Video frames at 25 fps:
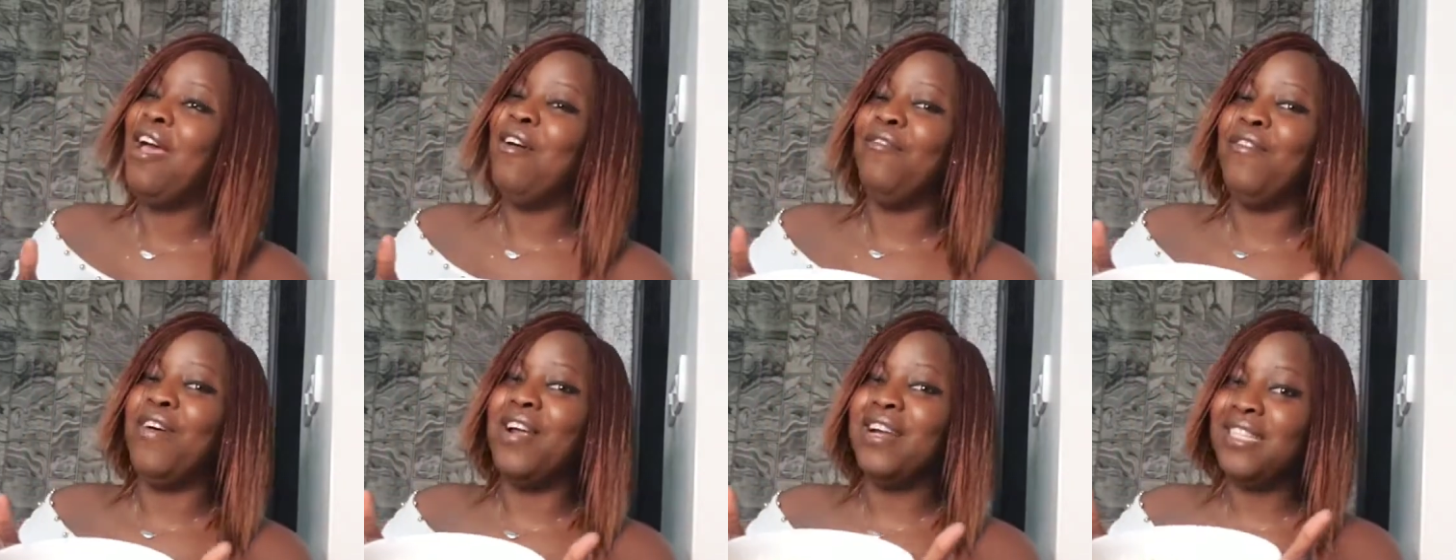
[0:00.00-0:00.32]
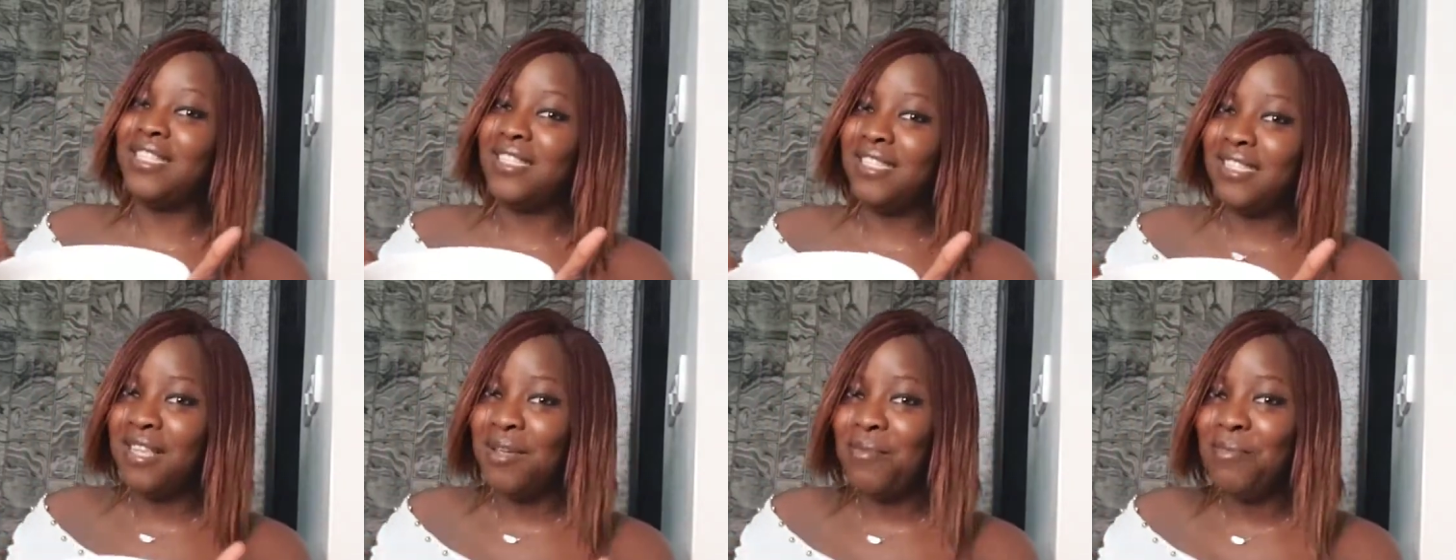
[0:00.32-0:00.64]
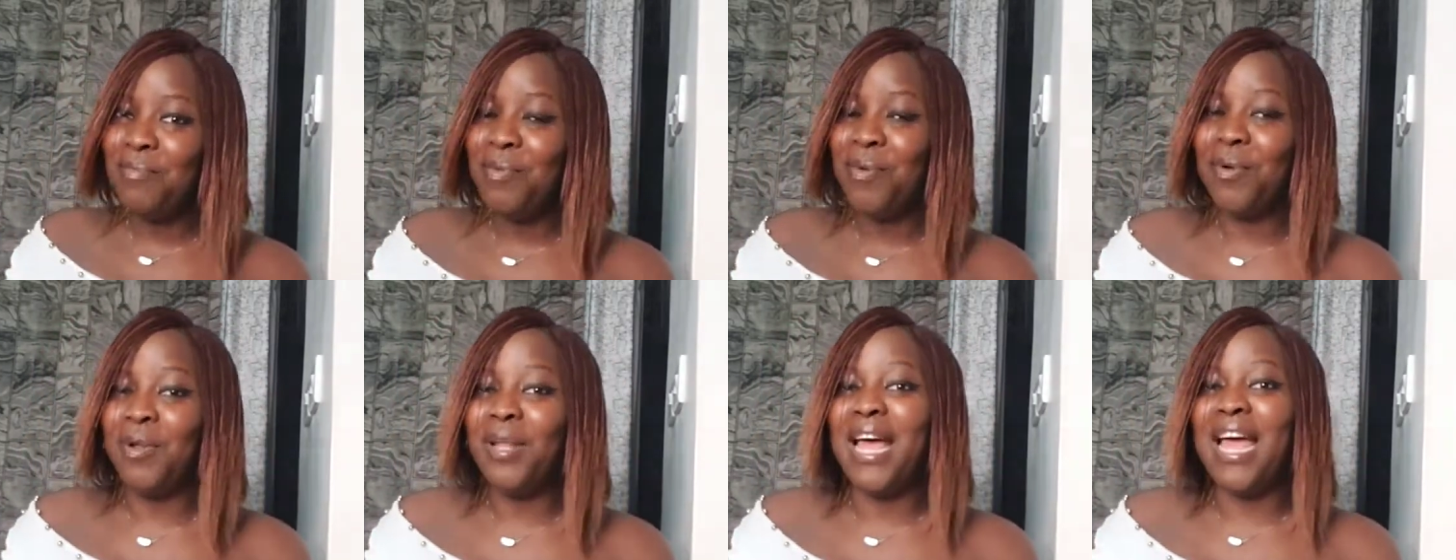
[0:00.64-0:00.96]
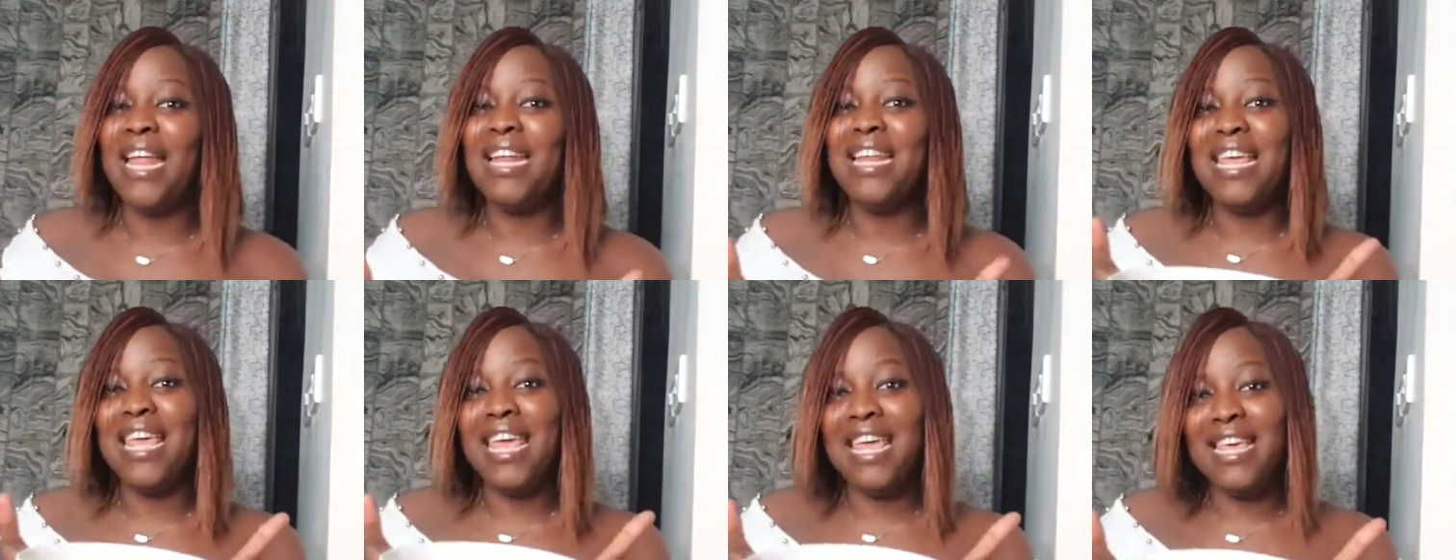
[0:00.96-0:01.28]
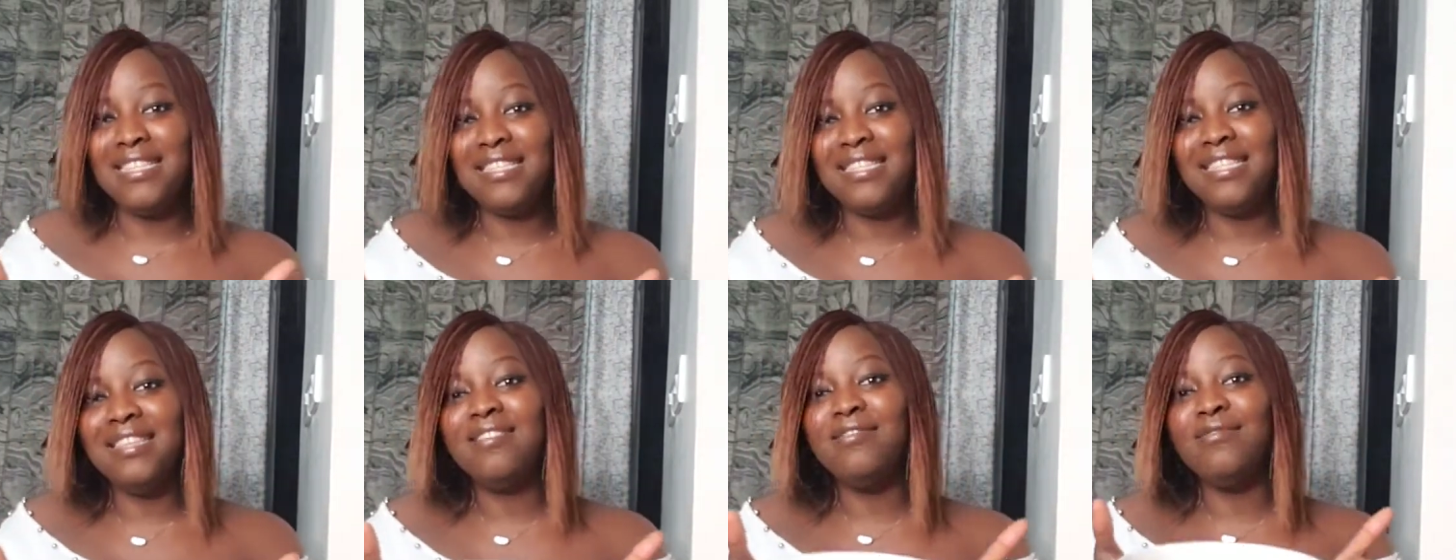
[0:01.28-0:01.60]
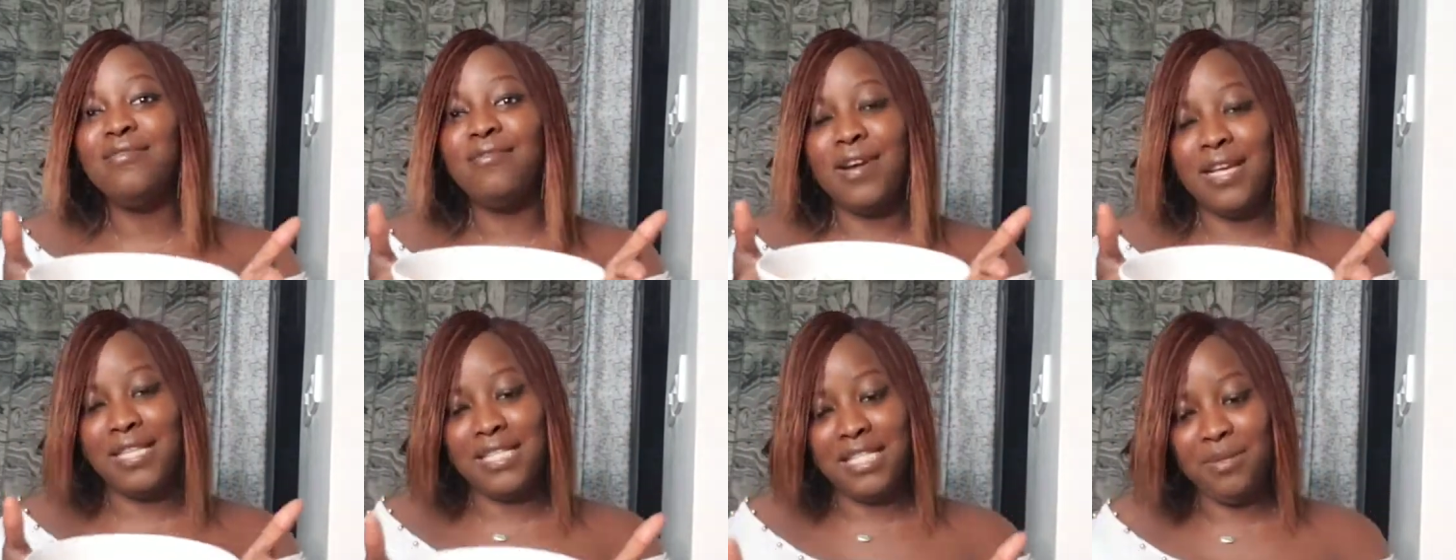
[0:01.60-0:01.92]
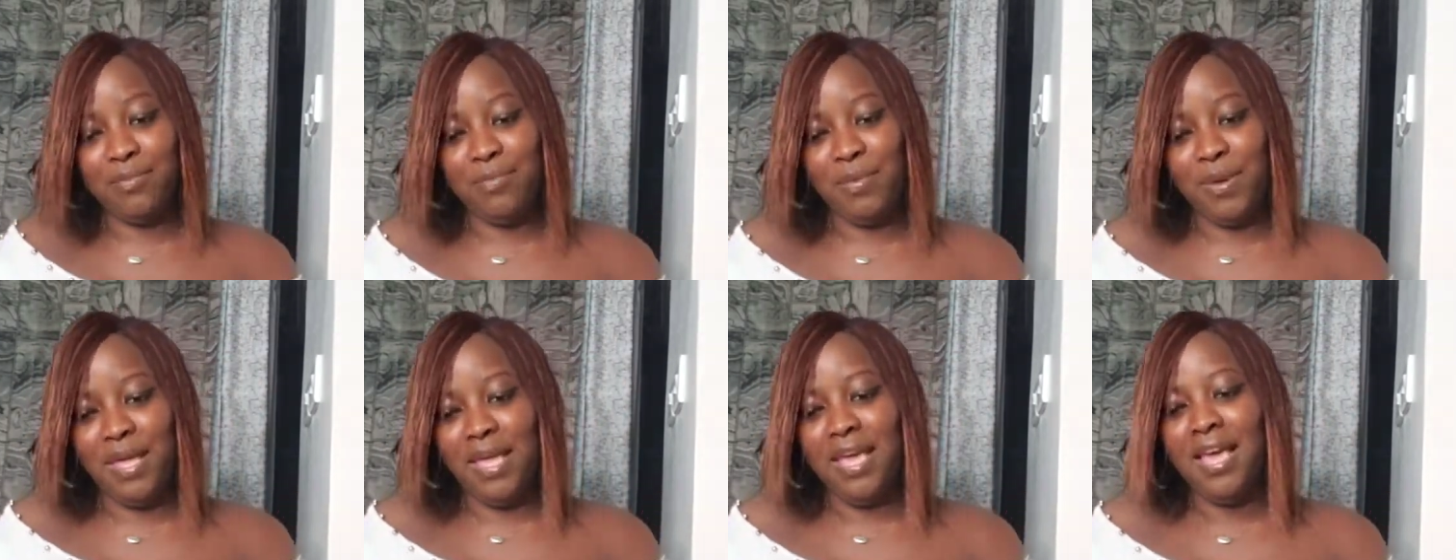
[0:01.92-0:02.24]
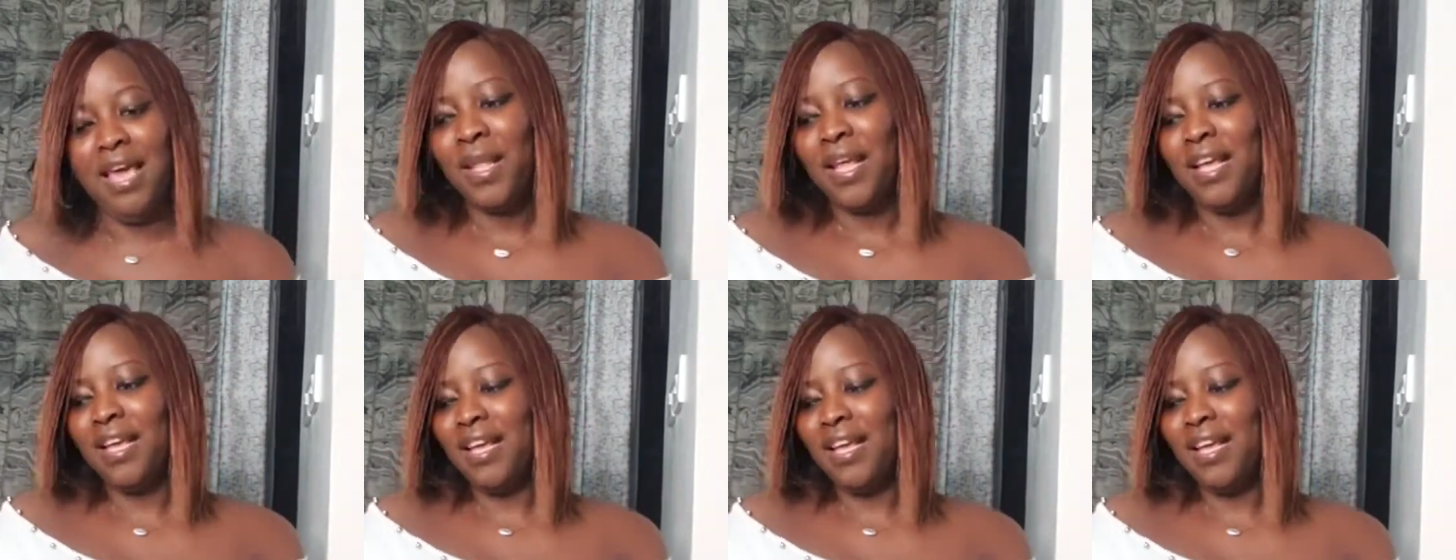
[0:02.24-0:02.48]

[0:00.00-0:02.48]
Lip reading: Very simple and easy recipe.